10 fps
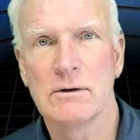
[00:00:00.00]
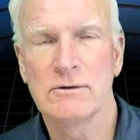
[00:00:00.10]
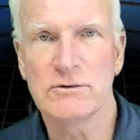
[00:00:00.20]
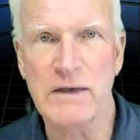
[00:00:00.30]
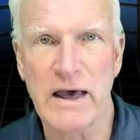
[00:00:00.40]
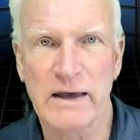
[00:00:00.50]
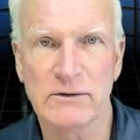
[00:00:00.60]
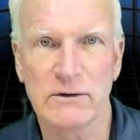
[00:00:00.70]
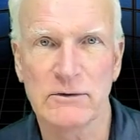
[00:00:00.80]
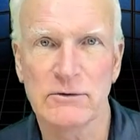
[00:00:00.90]

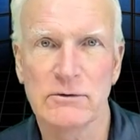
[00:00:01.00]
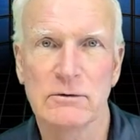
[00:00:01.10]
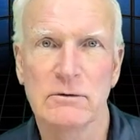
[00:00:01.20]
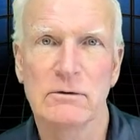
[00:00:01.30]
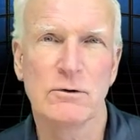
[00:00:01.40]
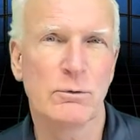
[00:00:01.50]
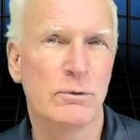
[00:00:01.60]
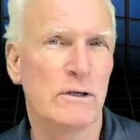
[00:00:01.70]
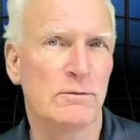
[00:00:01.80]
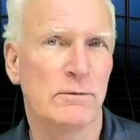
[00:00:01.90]
sadness,
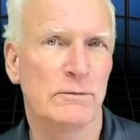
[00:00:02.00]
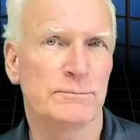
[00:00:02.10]
grief,